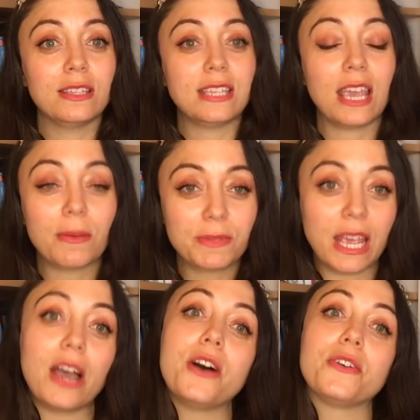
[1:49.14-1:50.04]
tamp
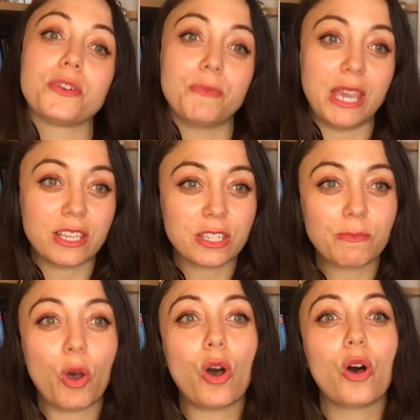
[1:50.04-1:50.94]
down or make
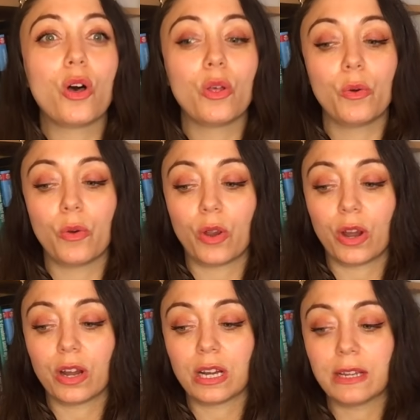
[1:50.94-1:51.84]
small
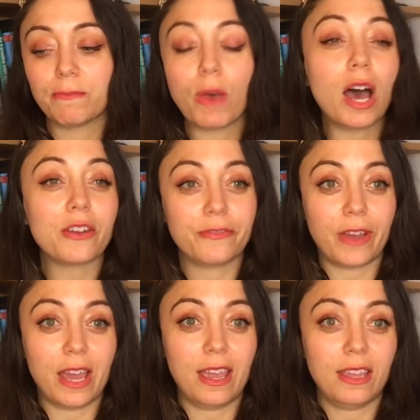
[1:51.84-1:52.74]
or
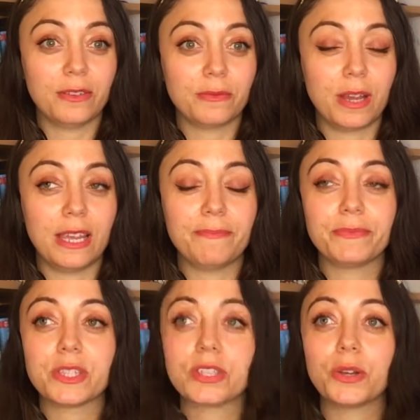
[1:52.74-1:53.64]
modify,
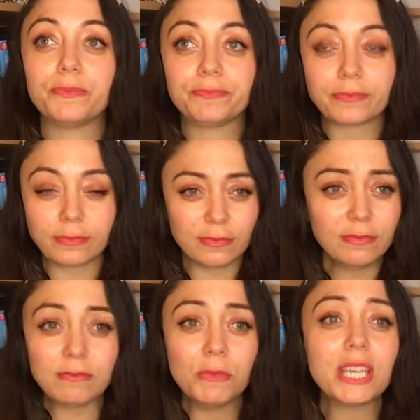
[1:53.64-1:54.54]
right? So,
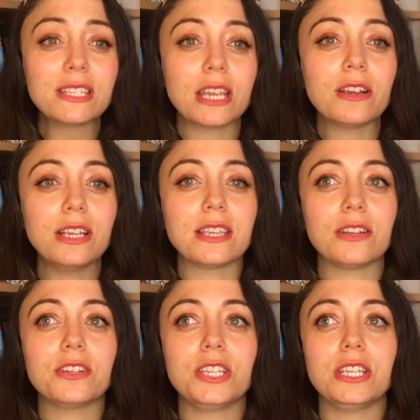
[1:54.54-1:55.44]
because Aries
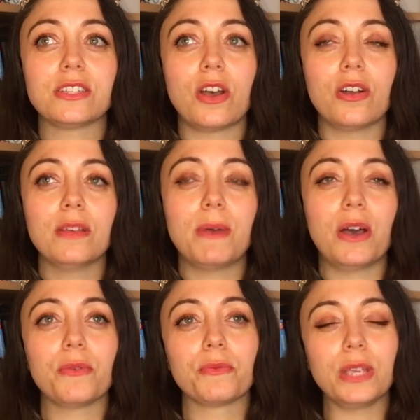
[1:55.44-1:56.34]
energy is all
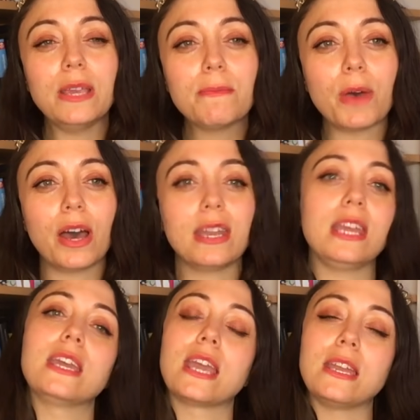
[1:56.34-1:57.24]
about
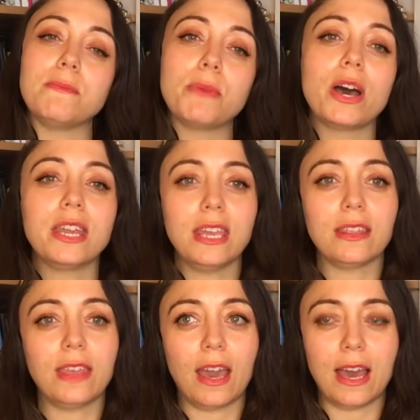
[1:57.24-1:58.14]
re-embodying and
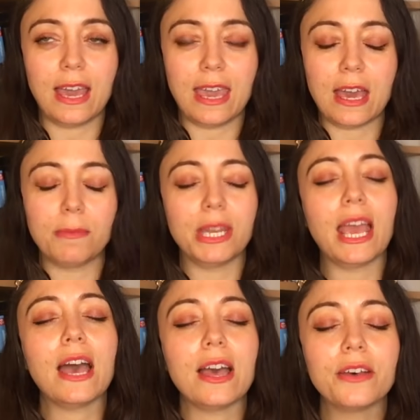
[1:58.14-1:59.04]
embodying the I am in a
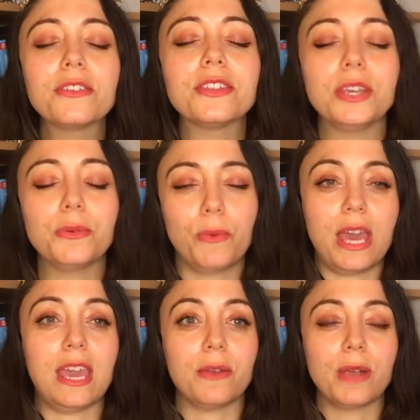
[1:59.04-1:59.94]
healthy
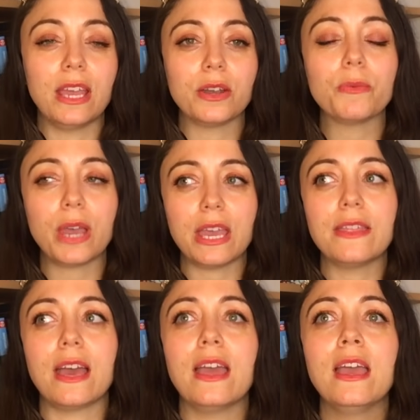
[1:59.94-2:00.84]
way, right? In a
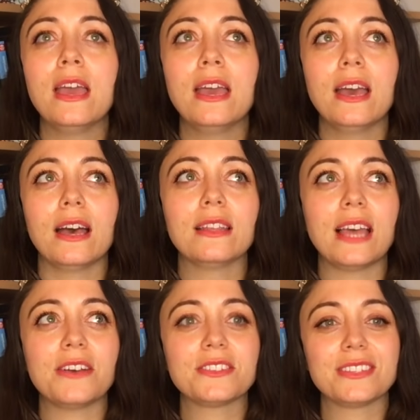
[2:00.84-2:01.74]
way that
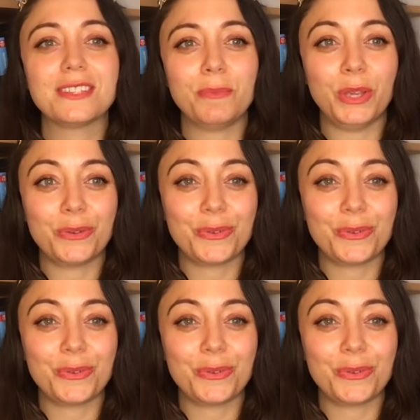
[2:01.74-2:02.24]
allows us to be